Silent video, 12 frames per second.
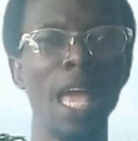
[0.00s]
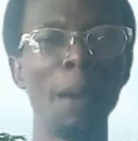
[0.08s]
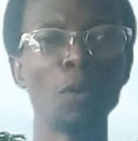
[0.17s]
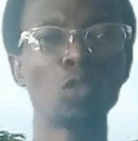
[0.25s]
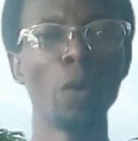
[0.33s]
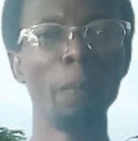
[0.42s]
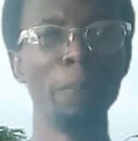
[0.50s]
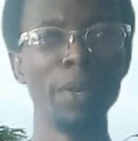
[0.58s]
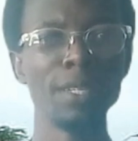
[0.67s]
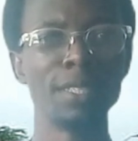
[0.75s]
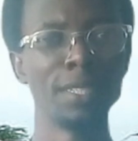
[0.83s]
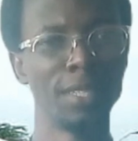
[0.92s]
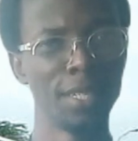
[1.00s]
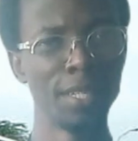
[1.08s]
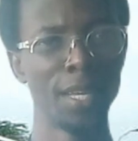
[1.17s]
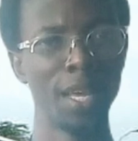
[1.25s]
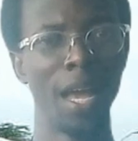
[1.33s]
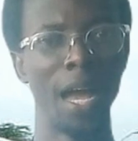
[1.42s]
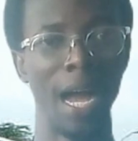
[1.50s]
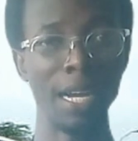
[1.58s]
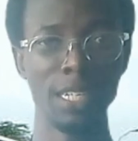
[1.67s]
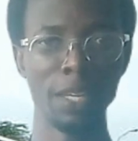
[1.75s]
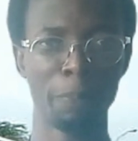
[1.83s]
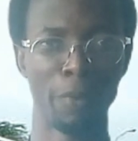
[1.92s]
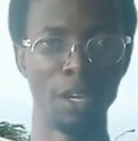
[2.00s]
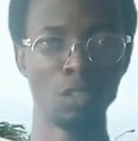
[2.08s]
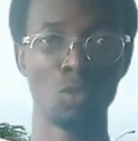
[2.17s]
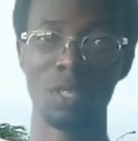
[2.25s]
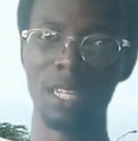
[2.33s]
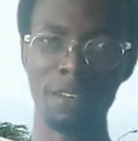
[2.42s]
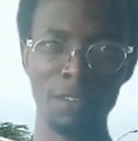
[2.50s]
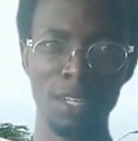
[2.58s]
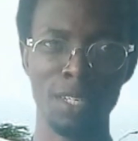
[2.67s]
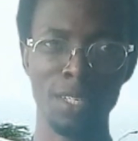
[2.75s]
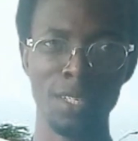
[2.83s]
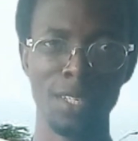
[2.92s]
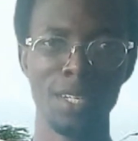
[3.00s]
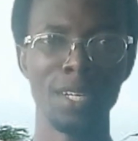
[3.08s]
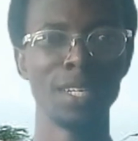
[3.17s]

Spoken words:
able to beat the aggregate point, so definitely